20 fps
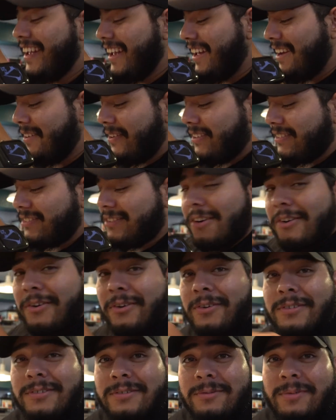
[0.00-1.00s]
anyway,
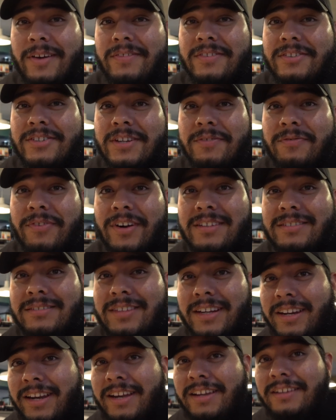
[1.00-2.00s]
so we have the chicken fried
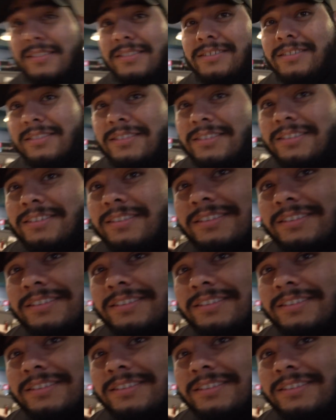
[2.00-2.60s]
steak and eggs.